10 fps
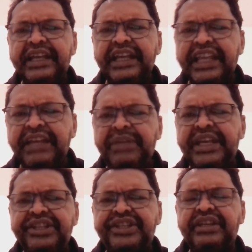
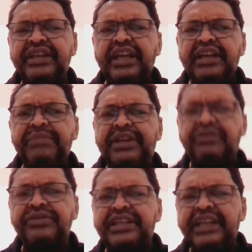image,
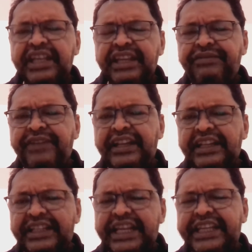because
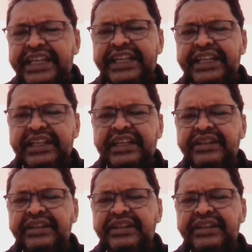even taking